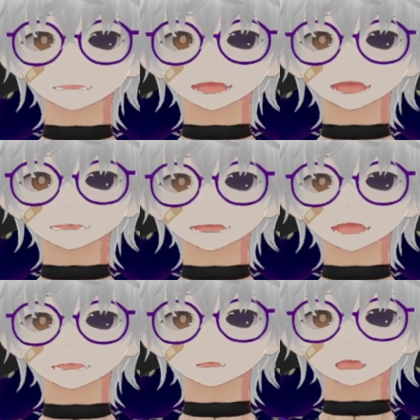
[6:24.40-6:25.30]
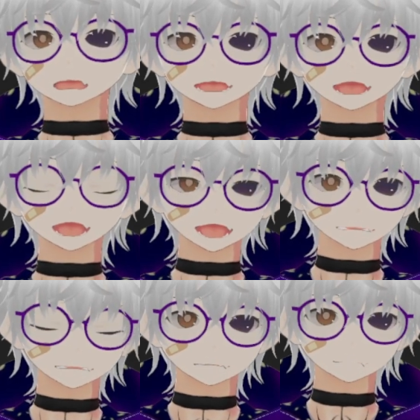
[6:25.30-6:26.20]
fake Peppino in my eyes,
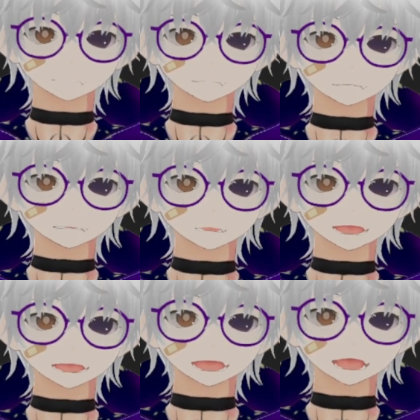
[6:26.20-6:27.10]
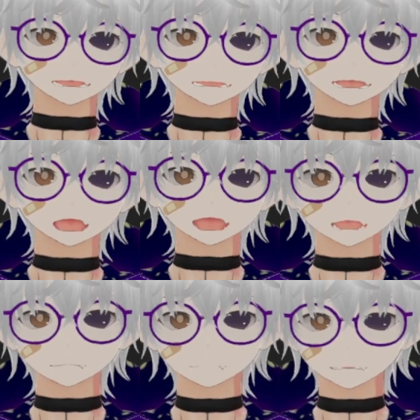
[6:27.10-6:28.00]
like the type
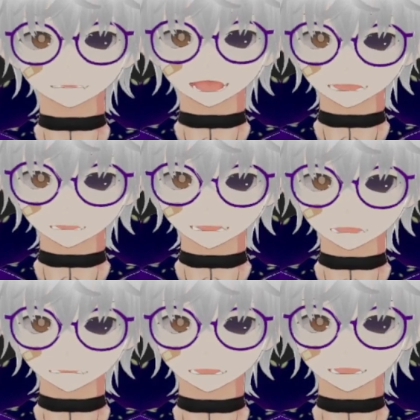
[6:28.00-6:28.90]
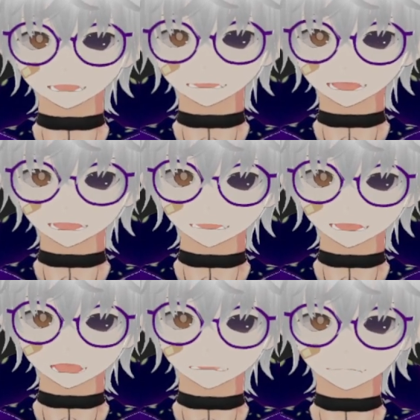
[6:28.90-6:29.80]
of voice where you get like a little bit
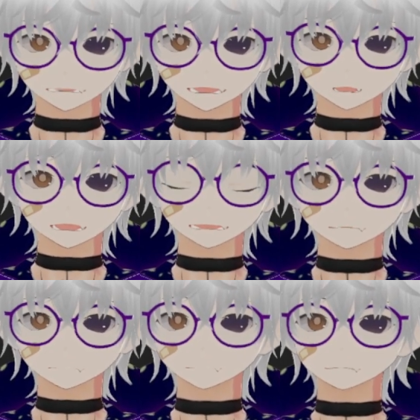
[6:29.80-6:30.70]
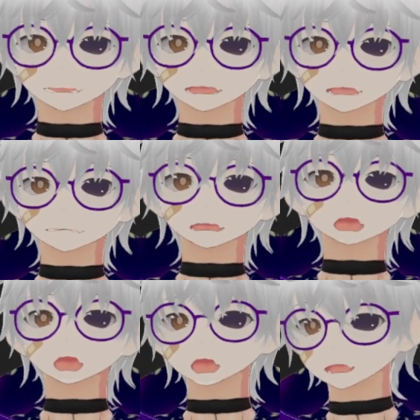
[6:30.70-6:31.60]
silly with it. And
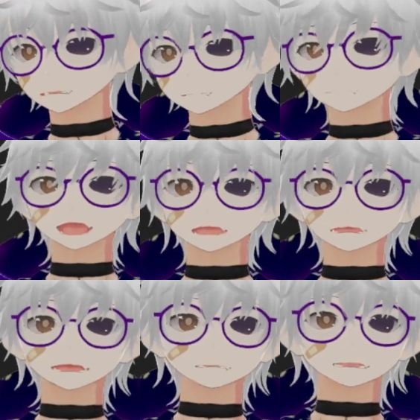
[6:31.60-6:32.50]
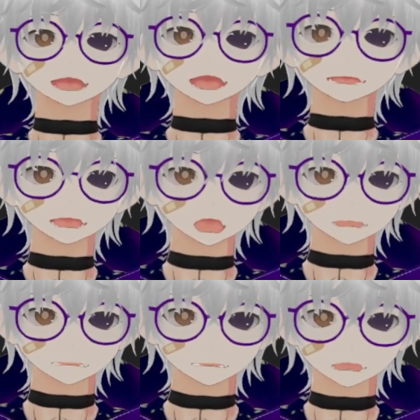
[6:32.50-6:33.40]
Void, I don't have a voice
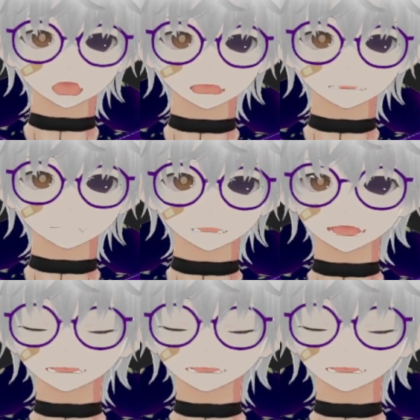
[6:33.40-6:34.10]
for Void, but